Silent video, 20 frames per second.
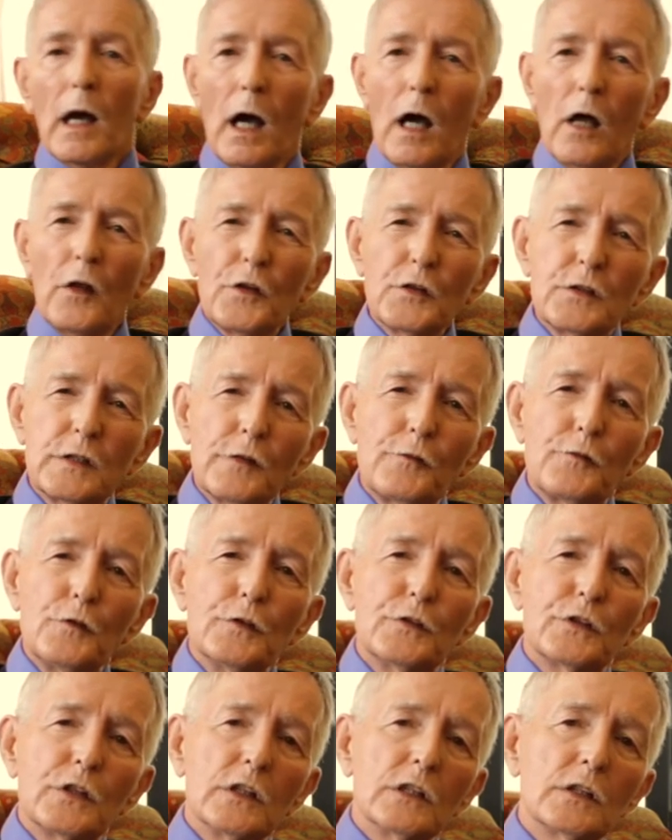are there
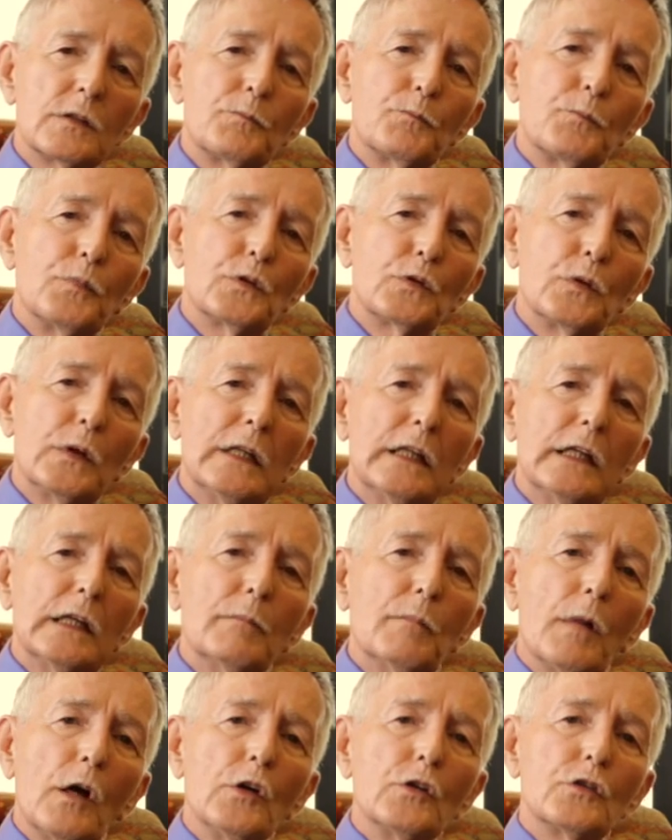differences between the
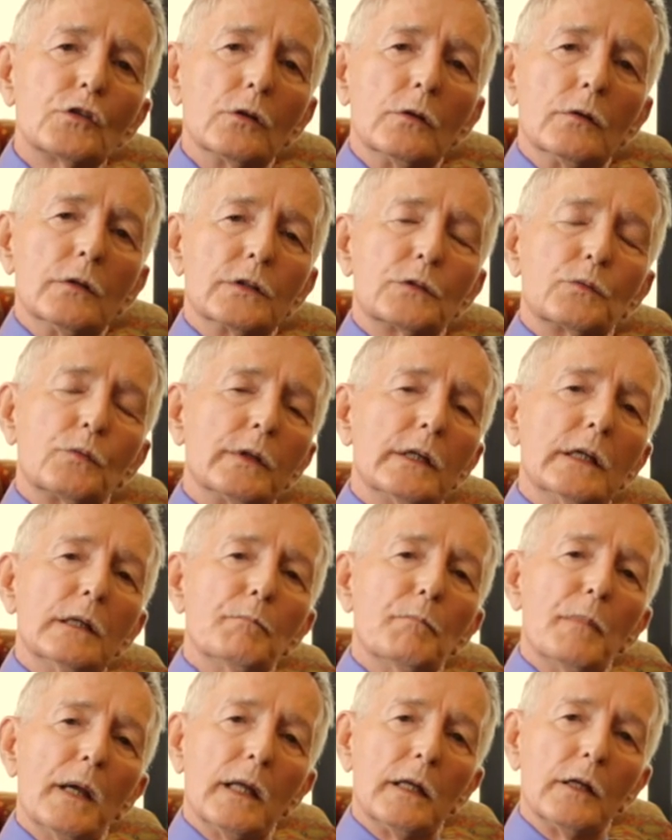emotions within
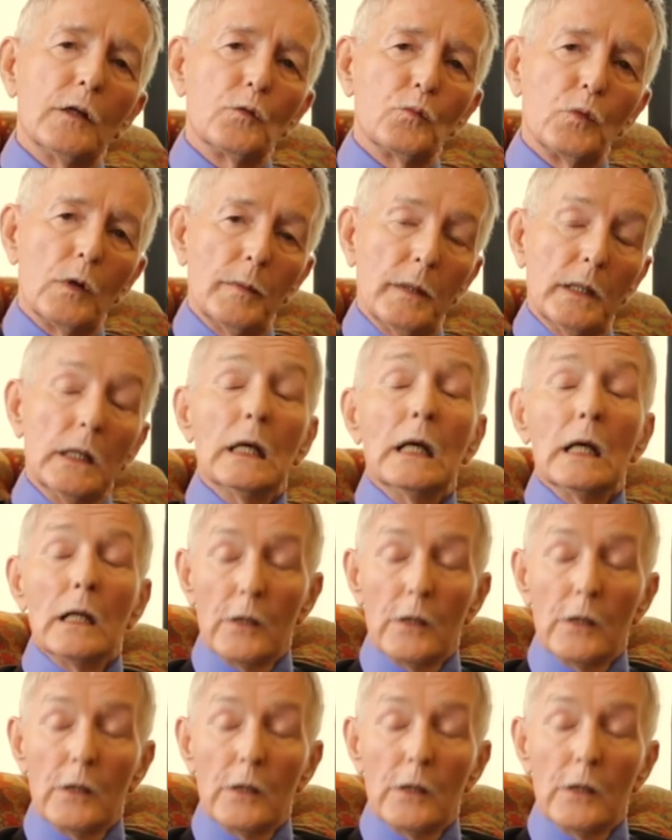men and women?